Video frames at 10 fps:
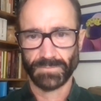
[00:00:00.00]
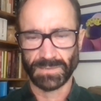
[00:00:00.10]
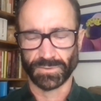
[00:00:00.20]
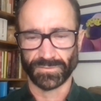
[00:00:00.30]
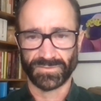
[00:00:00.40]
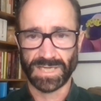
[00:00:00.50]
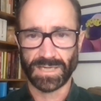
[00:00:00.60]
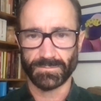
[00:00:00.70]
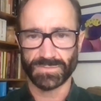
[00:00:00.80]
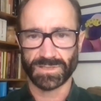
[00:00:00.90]
people's
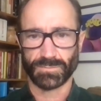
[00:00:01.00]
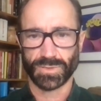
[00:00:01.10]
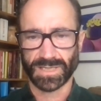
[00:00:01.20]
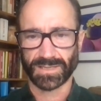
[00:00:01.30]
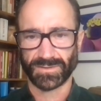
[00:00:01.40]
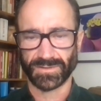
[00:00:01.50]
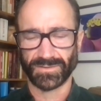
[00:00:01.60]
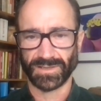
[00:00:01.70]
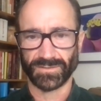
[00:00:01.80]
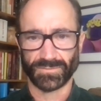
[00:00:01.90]
genomes to predict
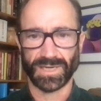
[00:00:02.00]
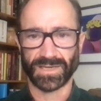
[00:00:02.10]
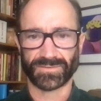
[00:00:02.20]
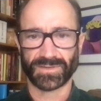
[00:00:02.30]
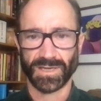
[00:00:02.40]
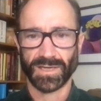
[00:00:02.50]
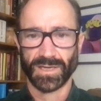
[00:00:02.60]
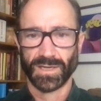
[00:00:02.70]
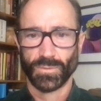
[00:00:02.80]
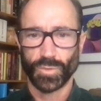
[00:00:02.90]
disease risk.
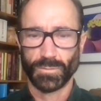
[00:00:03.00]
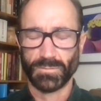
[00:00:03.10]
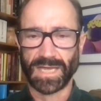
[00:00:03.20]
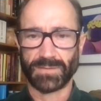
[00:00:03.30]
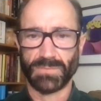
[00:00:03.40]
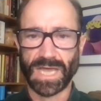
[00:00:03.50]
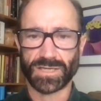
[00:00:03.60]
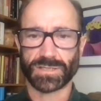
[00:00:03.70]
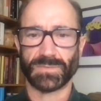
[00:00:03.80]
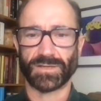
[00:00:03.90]
We'll make
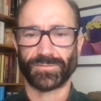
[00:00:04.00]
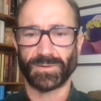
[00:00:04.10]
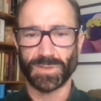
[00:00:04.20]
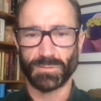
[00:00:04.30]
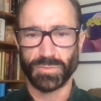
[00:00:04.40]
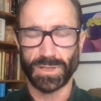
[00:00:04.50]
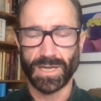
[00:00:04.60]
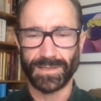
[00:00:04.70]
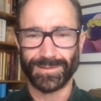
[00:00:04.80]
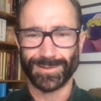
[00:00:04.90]
measurements from their
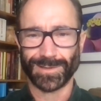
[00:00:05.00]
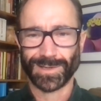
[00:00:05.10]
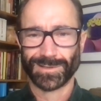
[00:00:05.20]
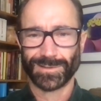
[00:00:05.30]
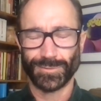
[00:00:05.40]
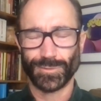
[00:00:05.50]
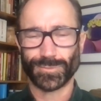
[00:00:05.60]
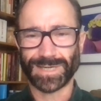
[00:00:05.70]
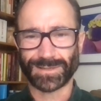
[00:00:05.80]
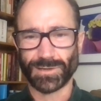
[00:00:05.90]
blood. There, there are new
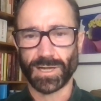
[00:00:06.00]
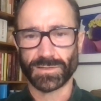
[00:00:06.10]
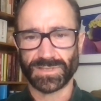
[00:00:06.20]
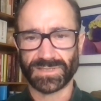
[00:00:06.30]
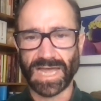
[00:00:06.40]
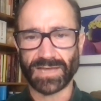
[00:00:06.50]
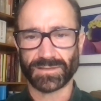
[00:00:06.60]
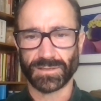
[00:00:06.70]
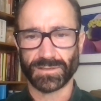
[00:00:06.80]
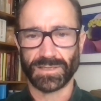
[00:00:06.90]
technologies out
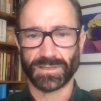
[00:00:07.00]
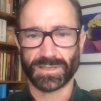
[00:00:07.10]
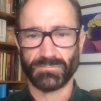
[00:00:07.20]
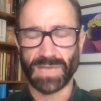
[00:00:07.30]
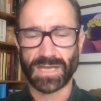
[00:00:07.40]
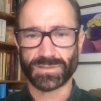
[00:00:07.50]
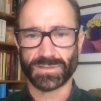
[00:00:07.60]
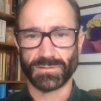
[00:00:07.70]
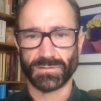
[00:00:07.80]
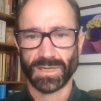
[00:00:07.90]
there that you can
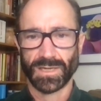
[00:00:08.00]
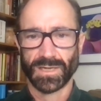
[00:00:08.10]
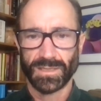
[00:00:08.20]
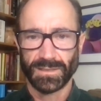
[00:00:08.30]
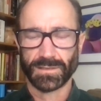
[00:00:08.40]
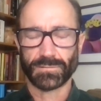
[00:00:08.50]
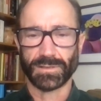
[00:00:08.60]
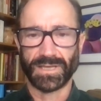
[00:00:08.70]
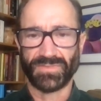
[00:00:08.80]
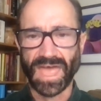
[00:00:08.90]
measure
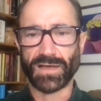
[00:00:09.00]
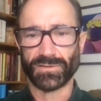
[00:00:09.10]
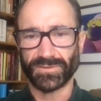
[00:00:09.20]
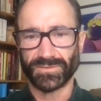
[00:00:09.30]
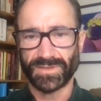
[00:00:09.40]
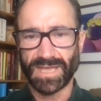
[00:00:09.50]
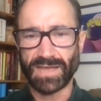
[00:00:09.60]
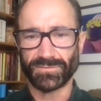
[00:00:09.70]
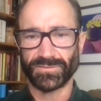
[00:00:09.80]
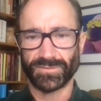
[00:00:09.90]
literally thousands and
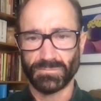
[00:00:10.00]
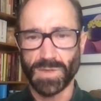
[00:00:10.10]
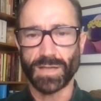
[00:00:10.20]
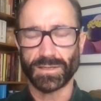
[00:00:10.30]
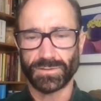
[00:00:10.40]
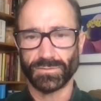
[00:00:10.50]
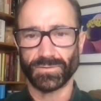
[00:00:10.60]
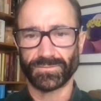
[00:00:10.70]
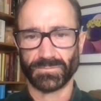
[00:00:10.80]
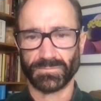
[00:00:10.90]
thousands of
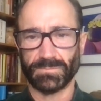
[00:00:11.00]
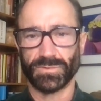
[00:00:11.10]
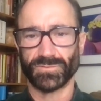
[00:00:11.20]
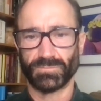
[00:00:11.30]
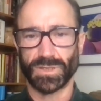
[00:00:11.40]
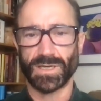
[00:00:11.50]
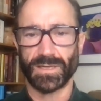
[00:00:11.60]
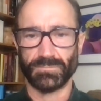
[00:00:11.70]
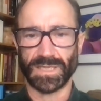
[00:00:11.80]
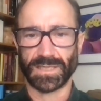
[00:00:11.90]
molecules from people's
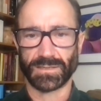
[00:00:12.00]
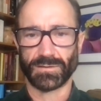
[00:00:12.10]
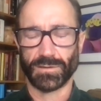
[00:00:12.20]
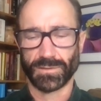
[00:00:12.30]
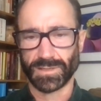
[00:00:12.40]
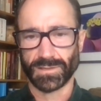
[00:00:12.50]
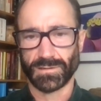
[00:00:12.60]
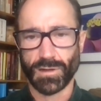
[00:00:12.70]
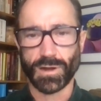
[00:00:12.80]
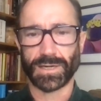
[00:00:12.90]
blood, meaning all their
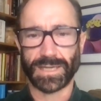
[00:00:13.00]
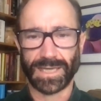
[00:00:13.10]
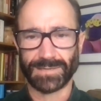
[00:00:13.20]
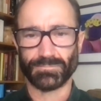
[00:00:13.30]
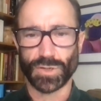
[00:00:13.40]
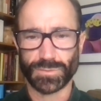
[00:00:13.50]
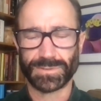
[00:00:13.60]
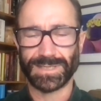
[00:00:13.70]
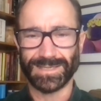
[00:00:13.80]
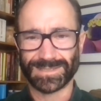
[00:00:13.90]
R N A and
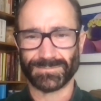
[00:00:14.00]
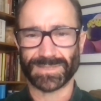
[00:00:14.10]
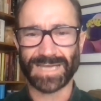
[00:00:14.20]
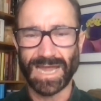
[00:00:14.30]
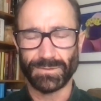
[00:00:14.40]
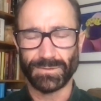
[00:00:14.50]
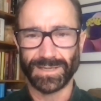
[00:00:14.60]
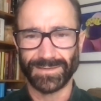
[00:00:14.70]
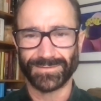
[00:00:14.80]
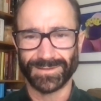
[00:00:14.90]
proteins and
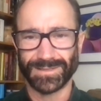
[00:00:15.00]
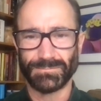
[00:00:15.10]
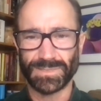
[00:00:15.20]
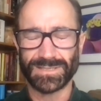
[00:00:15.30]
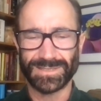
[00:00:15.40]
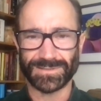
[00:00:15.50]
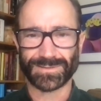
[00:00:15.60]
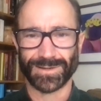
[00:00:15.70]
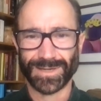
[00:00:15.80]
metabolites and lipids. These,